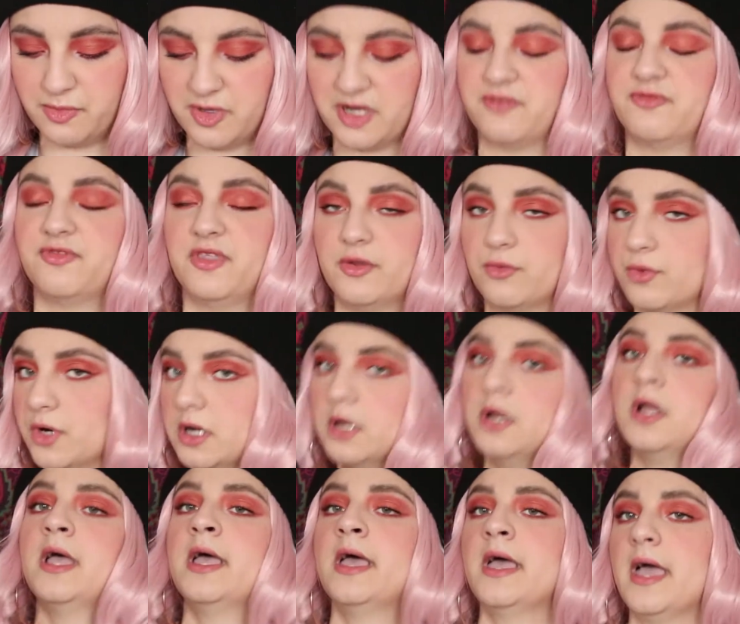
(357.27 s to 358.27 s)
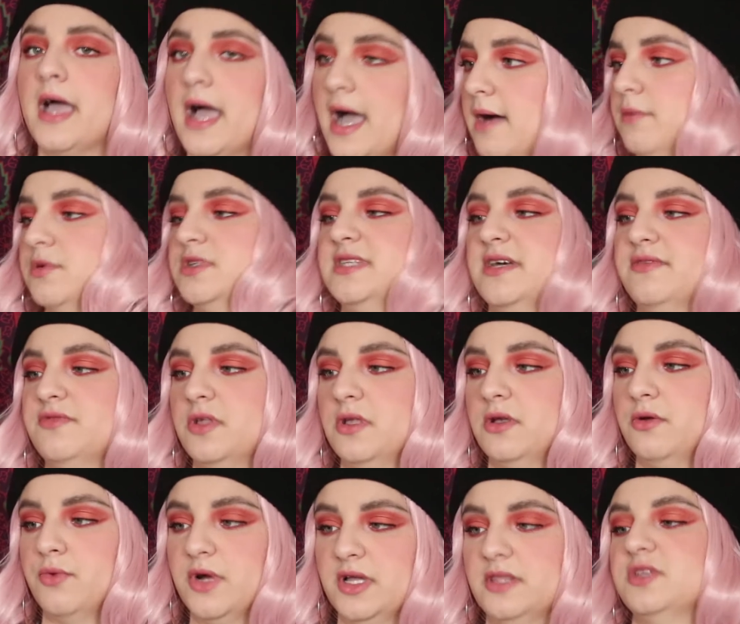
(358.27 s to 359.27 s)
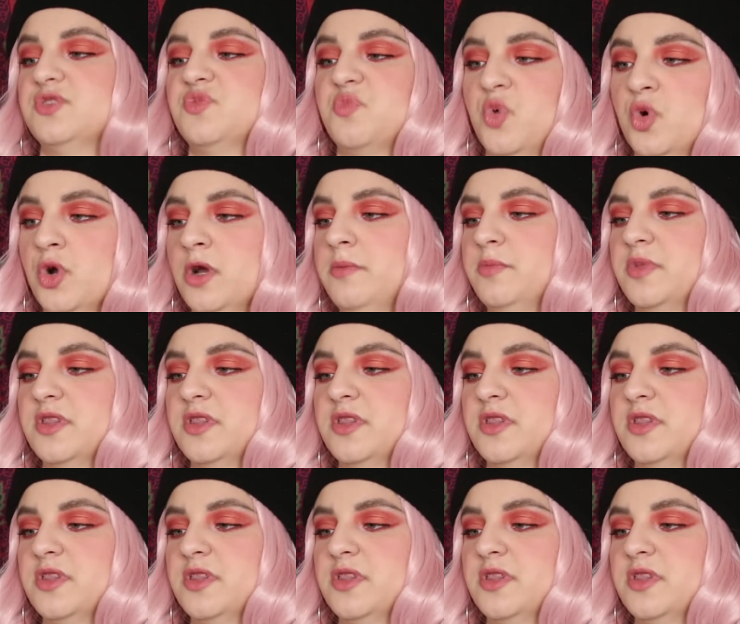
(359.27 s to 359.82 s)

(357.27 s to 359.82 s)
but if they were, I would definitely wear this more.